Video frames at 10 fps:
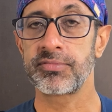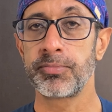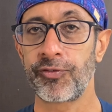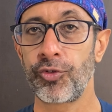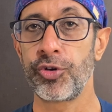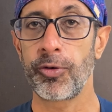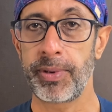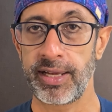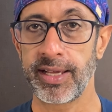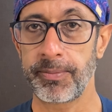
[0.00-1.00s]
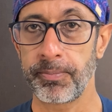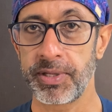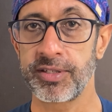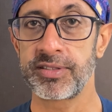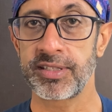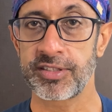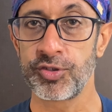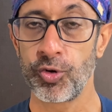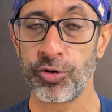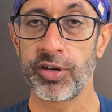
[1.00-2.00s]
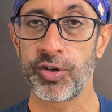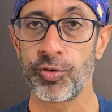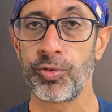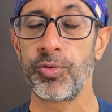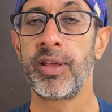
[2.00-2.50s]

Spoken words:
before your bedtime, because it's known to